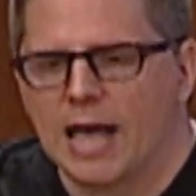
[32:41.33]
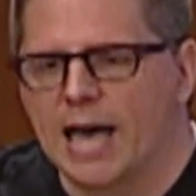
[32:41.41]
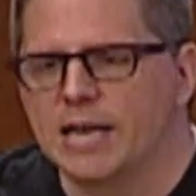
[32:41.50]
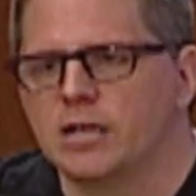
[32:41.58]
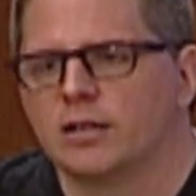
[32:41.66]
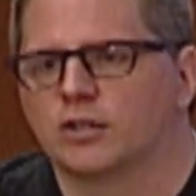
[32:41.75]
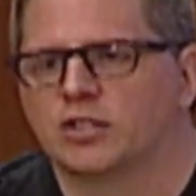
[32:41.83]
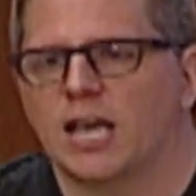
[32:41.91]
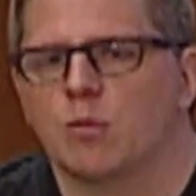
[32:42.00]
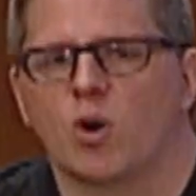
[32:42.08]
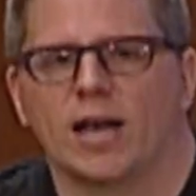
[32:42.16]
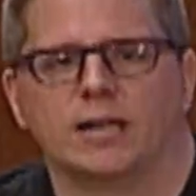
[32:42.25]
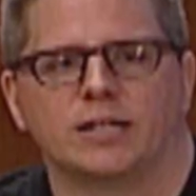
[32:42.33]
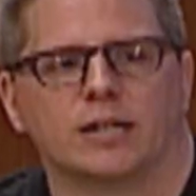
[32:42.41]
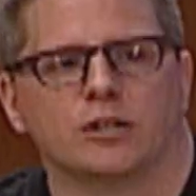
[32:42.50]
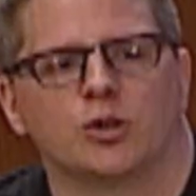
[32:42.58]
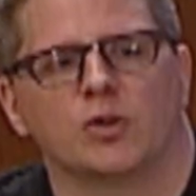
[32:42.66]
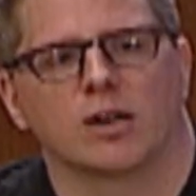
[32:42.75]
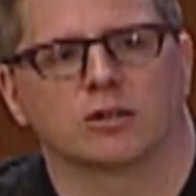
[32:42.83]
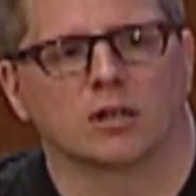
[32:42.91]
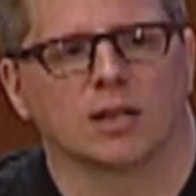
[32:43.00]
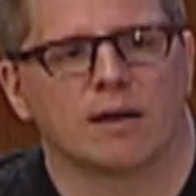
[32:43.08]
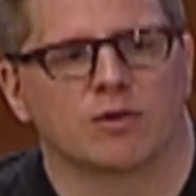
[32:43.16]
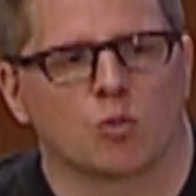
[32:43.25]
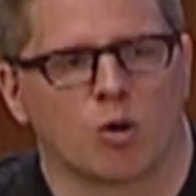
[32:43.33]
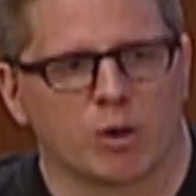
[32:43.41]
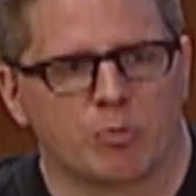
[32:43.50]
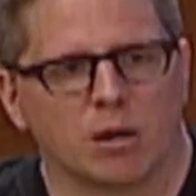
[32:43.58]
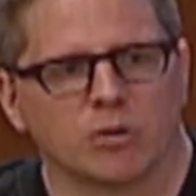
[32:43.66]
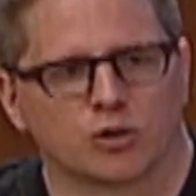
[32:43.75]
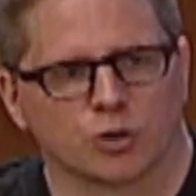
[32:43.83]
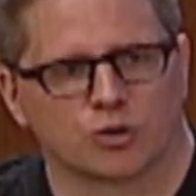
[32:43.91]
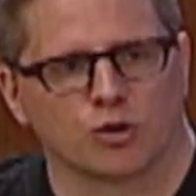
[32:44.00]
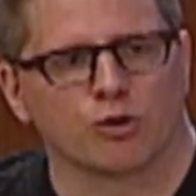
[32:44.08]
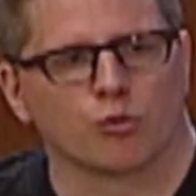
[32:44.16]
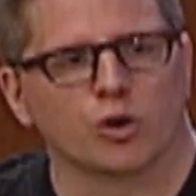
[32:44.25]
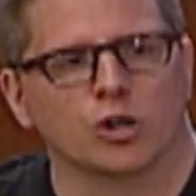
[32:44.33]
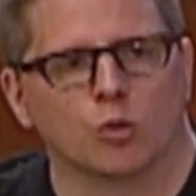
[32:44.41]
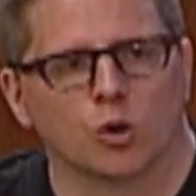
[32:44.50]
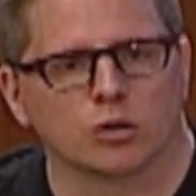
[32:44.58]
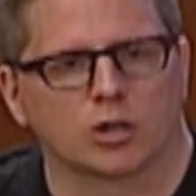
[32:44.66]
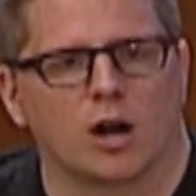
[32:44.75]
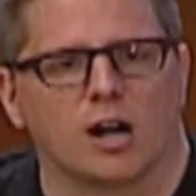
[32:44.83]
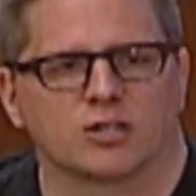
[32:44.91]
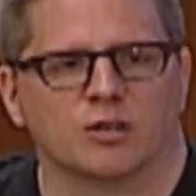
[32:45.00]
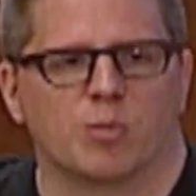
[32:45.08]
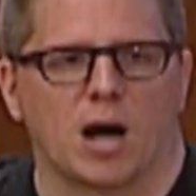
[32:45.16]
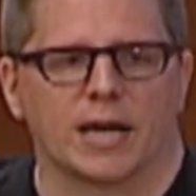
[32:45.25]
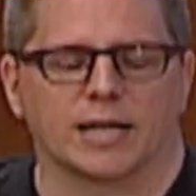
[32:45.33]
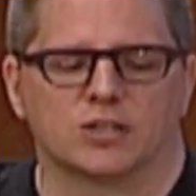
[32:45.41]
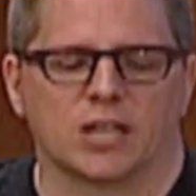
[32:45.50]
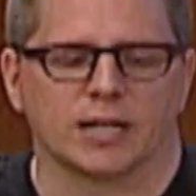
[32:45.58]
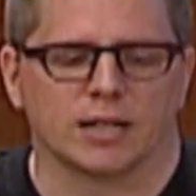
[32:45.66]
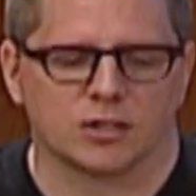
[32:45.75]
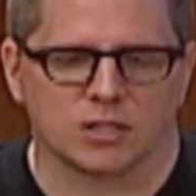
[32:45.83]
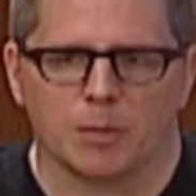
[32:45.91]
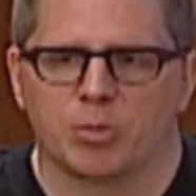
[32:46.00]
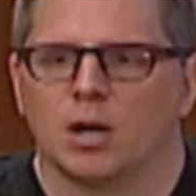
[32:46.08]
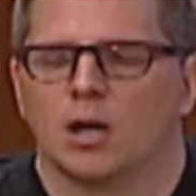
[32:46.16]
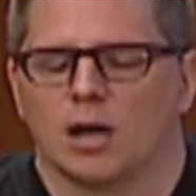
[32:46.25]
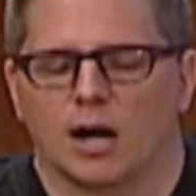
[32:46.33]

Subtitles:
And in the same way I did in 2011, where we published the sort of real world costs of buying and setting this up,